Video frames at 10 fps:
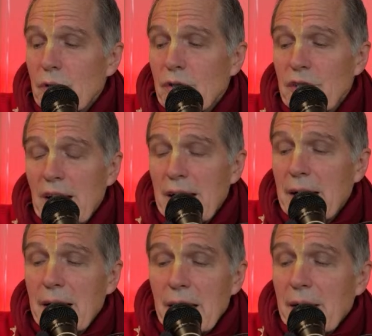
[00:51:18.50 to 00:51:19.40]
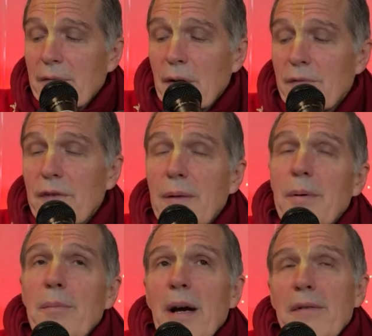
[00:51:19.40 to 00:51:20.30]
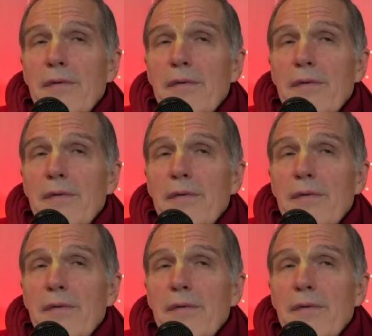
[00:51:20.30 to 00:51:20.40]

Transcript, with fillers: say. What will be my